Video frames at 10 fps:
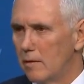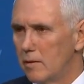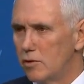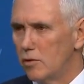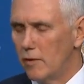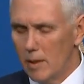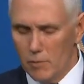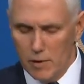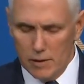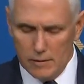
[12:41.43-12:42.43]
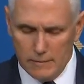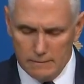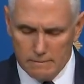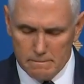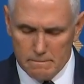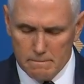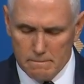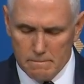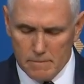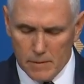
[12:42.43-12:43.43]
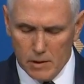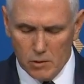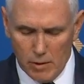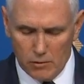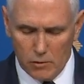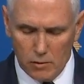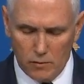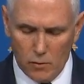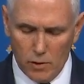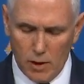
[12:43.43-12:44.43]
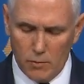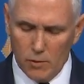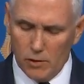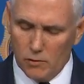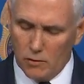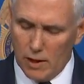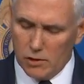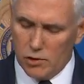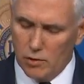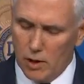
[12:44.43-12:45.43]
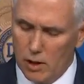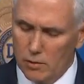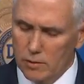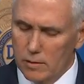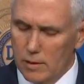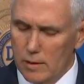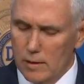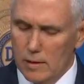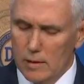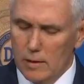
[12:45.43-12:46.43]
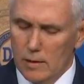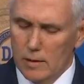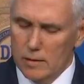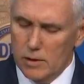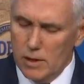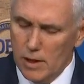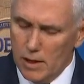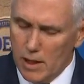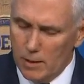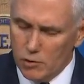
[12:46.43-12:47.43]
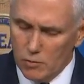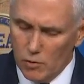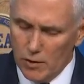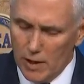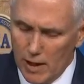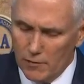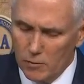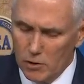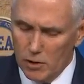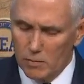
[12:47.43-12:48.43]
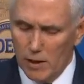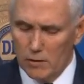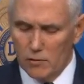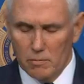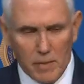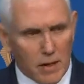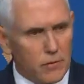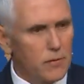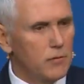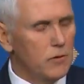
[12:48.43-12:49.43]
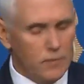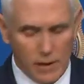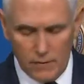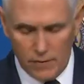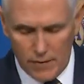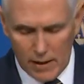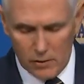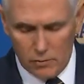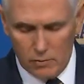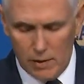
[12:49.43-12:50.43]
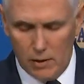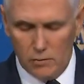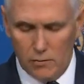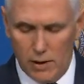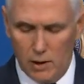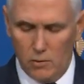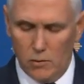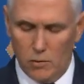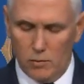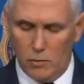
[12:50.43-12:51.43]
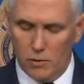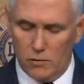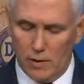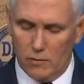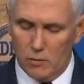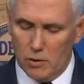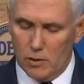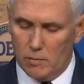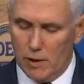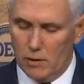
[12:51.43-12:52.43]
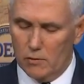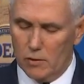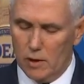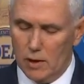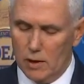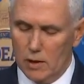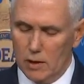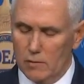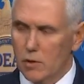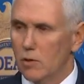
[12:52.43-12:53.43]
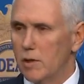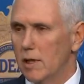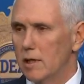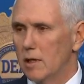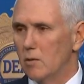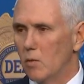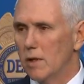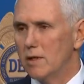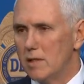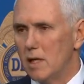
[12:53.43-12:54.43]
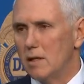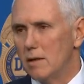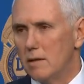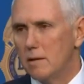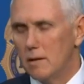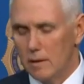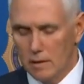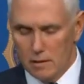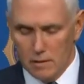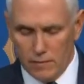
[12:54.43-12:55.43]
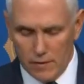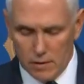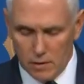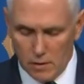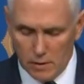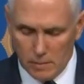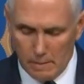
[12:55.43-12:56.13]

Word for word: that you've apprehended in domestic and foreign operations. Last year alone, DEA captured more than a half a million pounds of meth, 55,000 pounds of heroin, 1.7 million pounds of cocaine, and one ton of fentanyl.